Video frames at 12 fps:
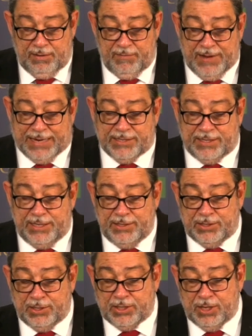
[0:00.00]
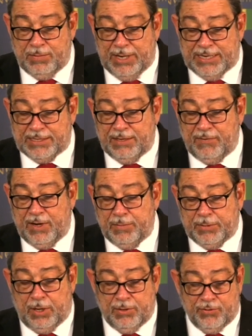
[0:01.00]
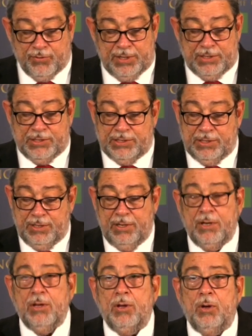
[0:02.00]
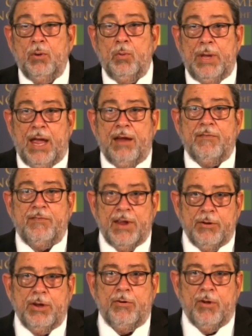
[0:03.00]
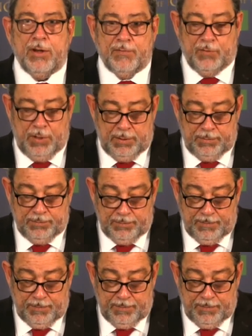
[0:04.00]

vaccines to some less developed countries. We are very grateful.